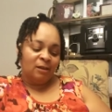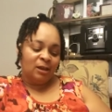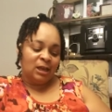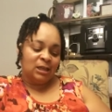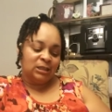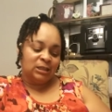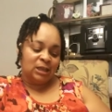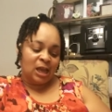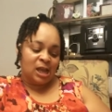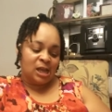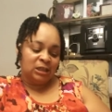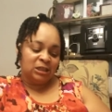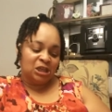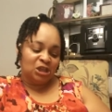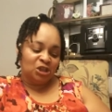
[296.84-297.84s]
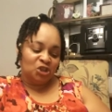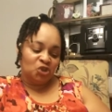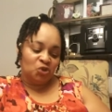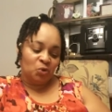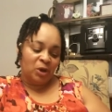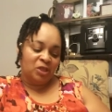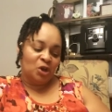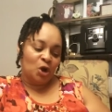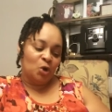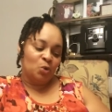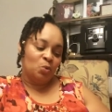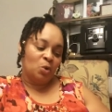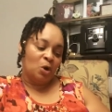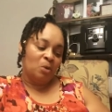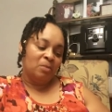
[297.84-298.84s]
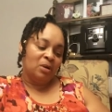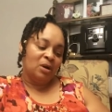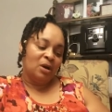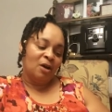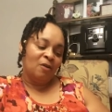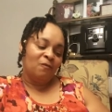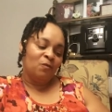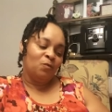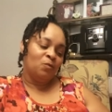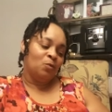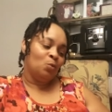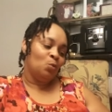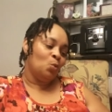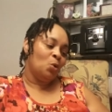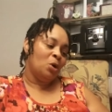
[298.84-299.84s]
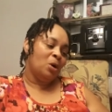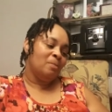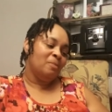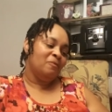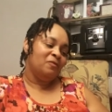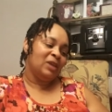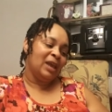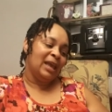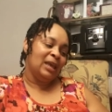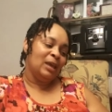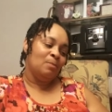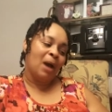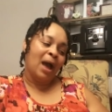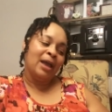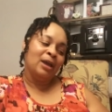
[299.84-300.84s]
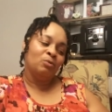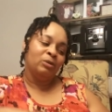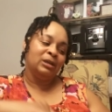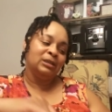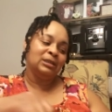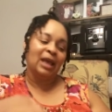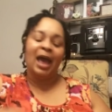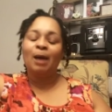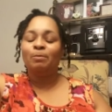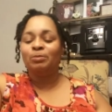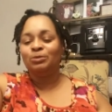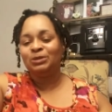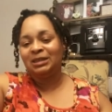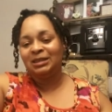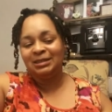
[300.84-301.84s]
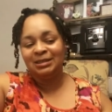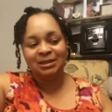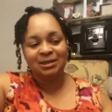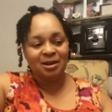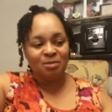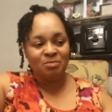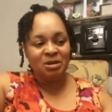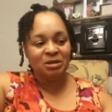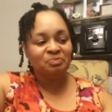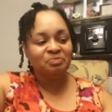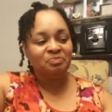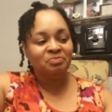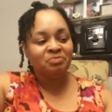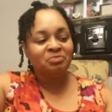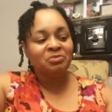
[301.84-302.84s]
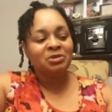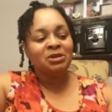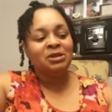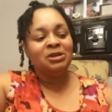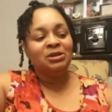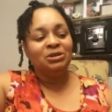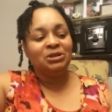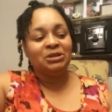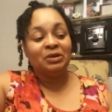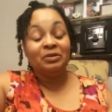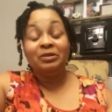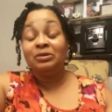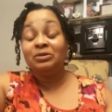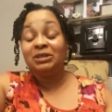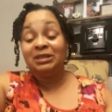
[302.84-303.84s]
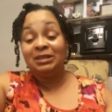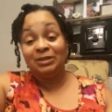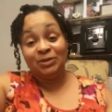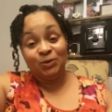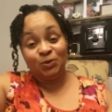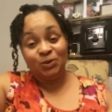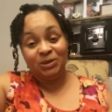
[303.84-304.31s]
it says enjoy the aroma of warm, flaky pie crust, apples, and cinnamon. So those scents do